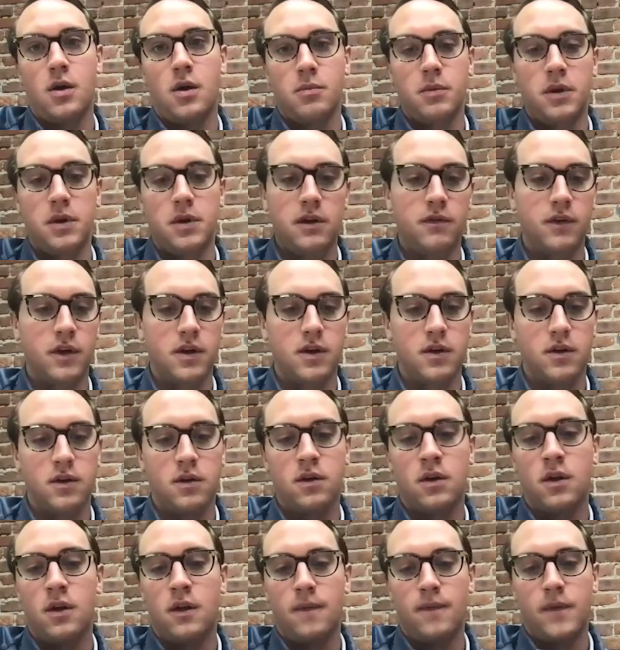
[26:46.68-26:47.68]

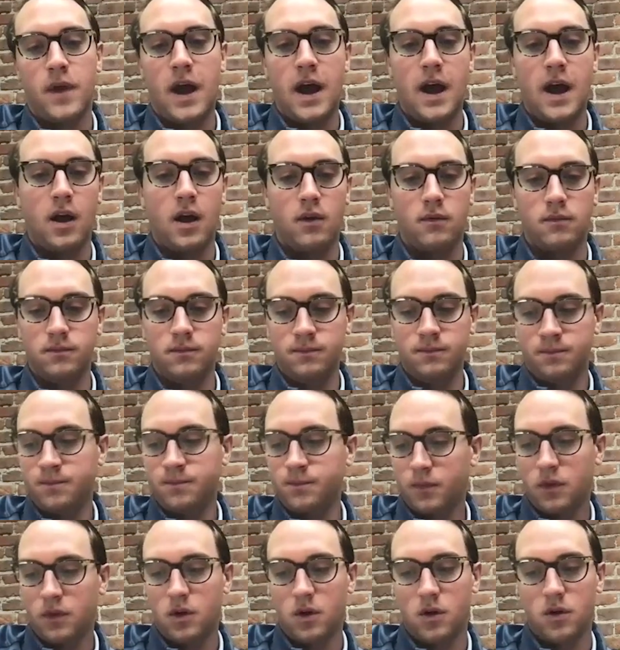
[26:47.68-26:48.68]
Even at
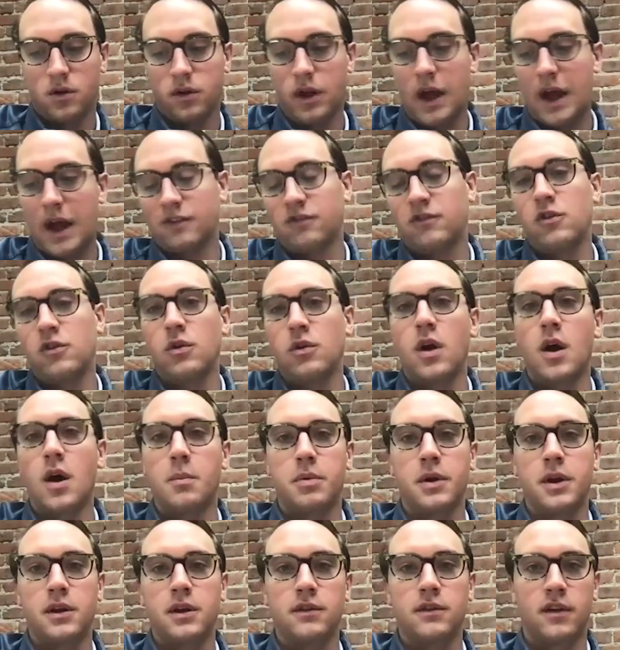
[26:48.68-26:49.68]
the last two
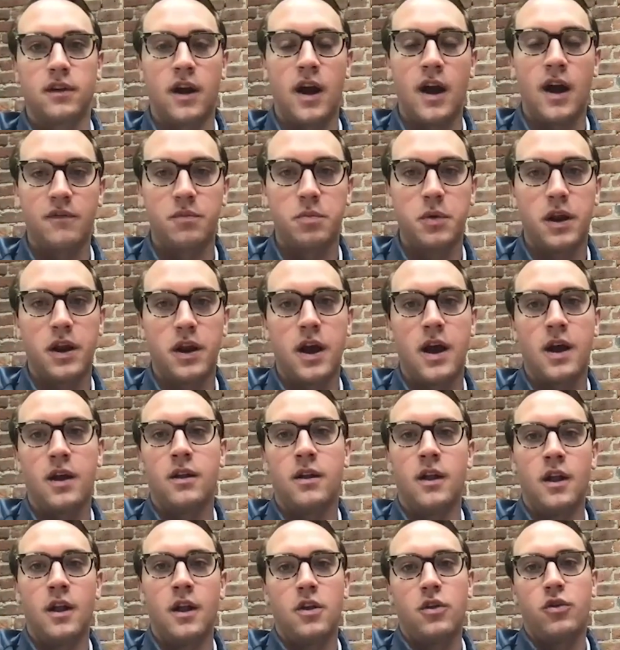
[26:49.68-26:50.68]
companies that I've been
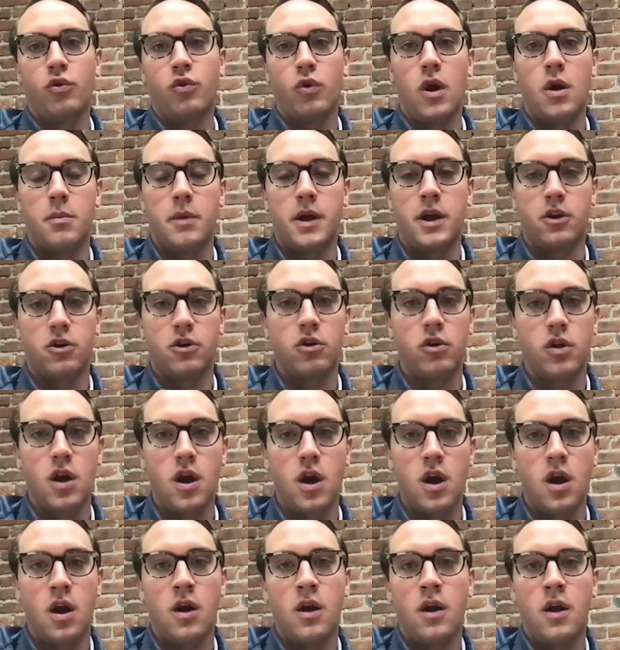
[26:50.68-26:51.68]
at throughout my
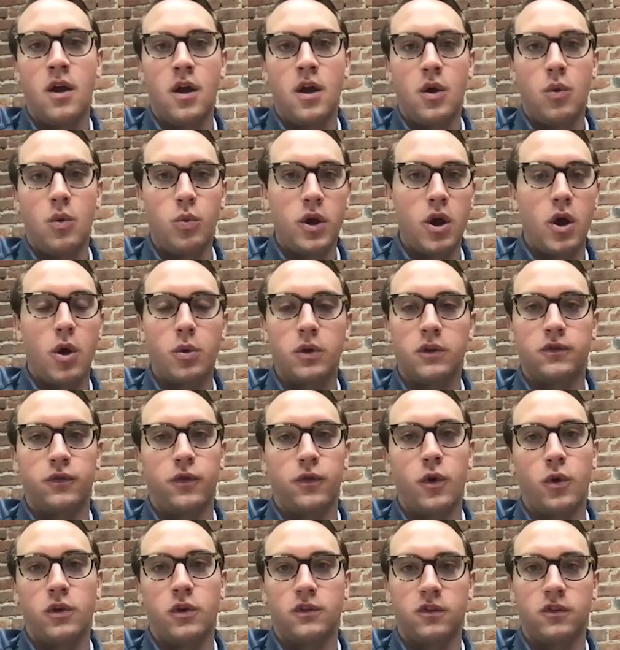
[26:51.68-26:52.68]
career, we always
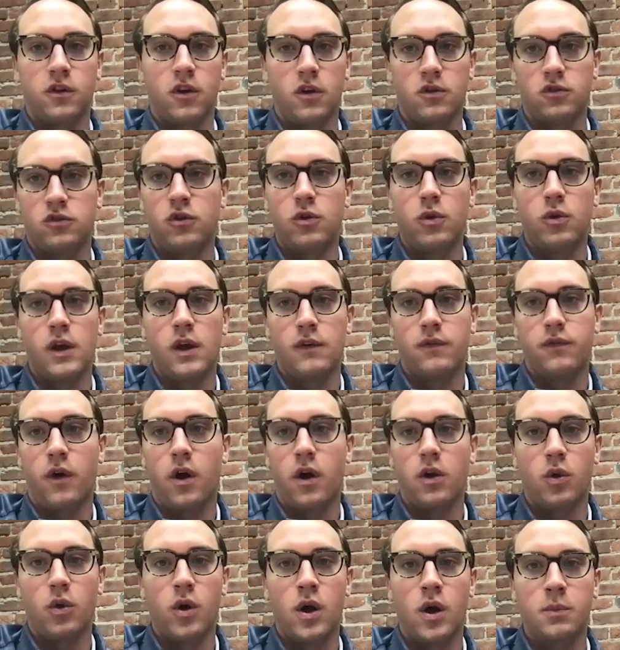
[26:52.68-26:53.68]
focused on 2-day
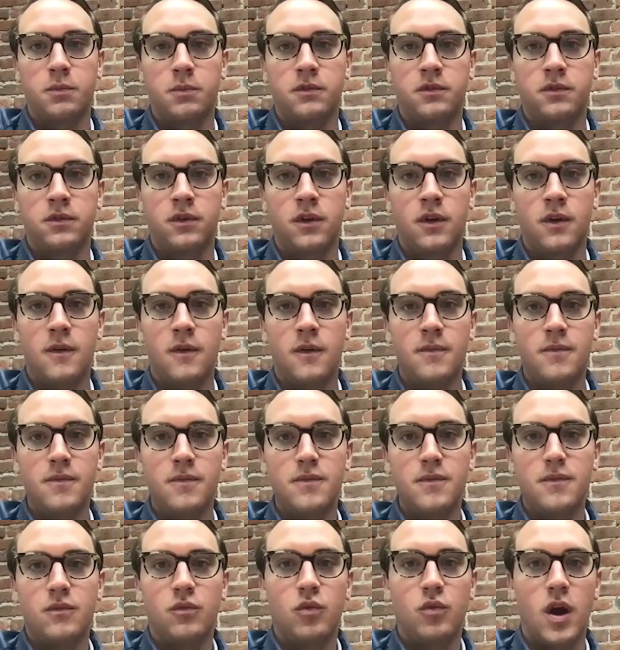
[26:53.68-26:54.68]
follow-ups,
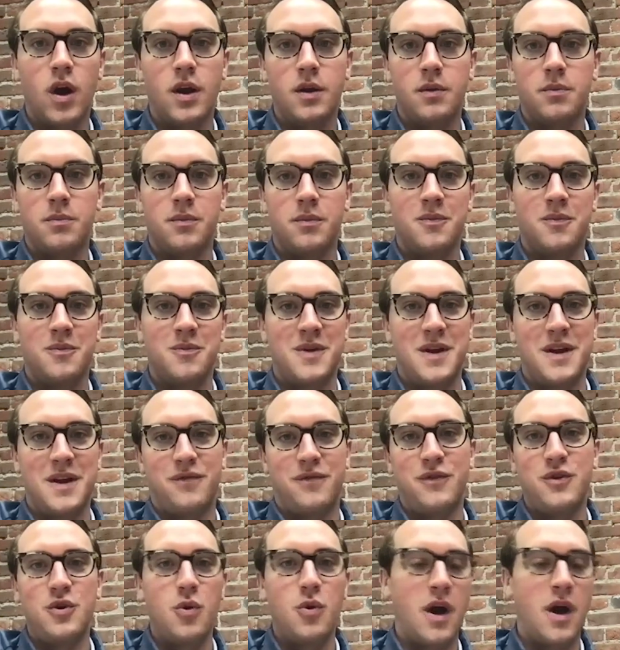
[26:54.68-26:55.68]
right?
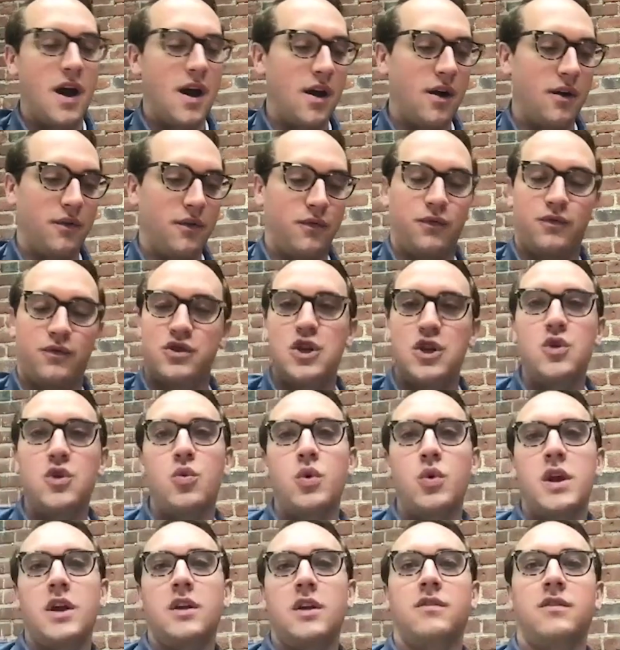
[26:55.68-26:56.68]
If you have 2
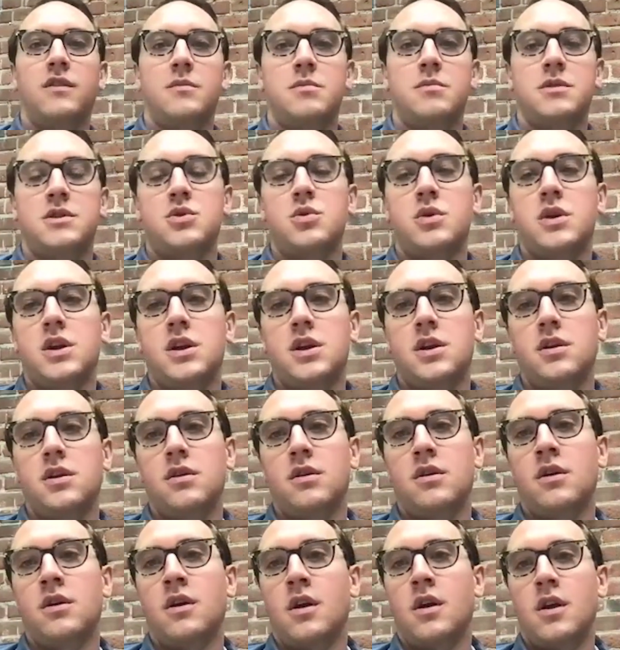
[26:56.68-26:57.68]
weeks in
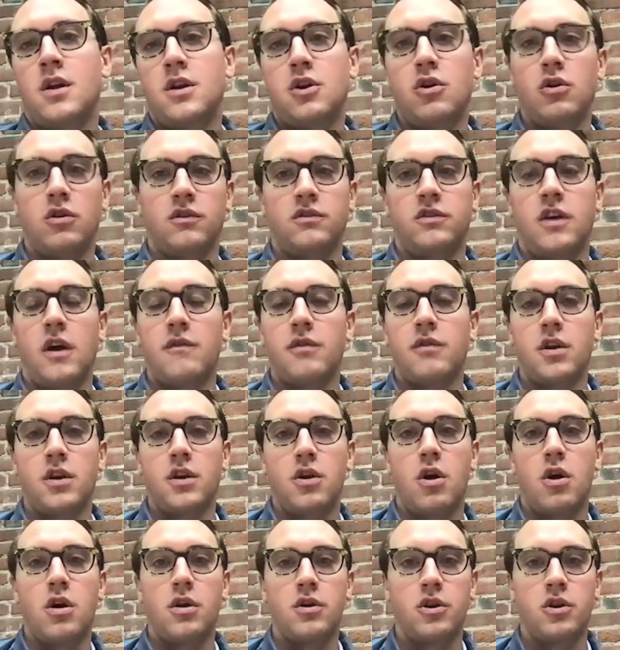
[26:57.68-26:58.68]
between your discovery
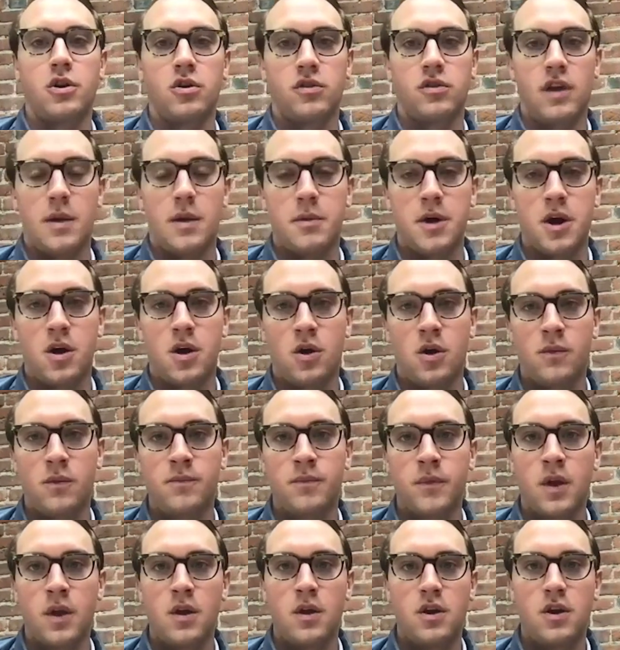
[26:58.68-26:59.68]
call and your
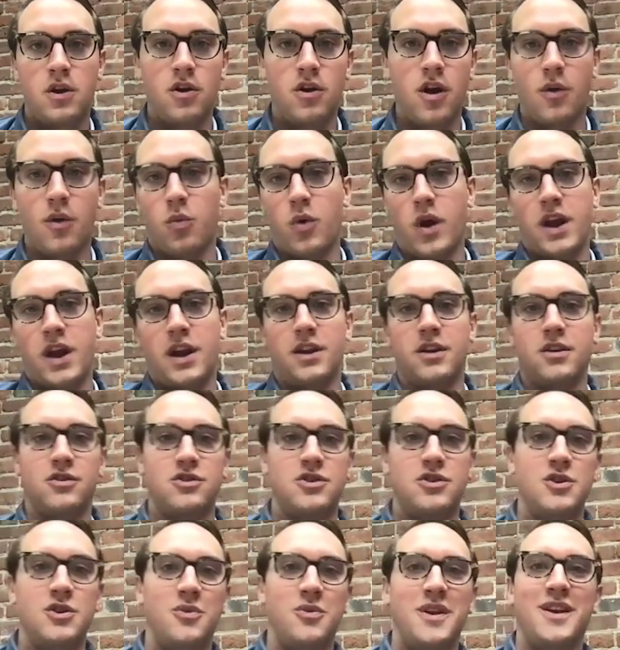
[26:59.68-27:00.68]
demo, you're not waiting
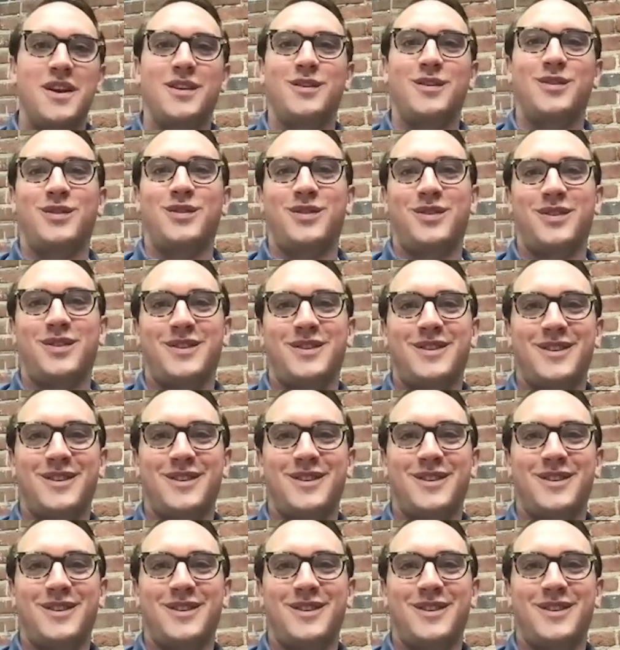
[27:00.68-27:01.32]
2 weeks